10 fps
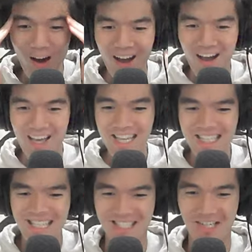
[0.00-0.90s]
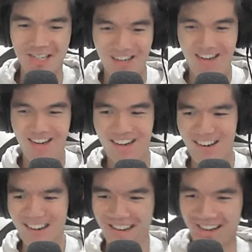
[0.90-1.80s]
Yes, yes, you're, you're, you're,
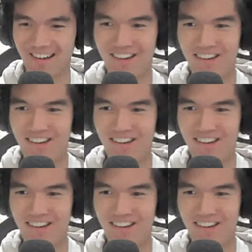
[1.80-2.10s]
you're, you're.